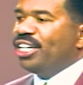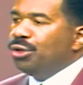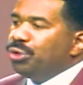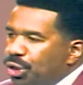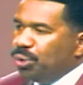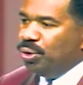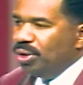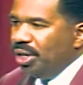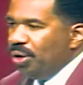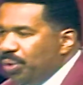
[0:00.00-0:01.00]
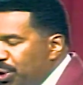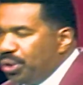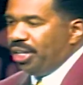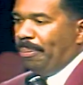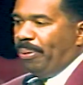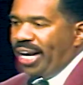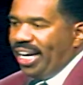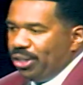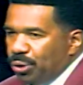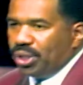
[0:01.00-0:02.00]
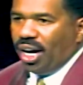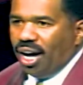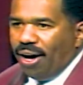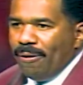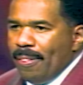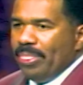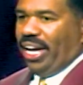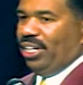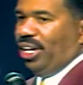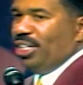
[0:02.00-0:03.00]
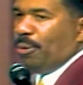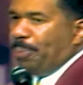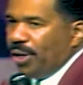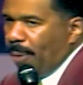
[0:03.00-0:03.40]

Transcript: you do when you get a brand new car and, and you pull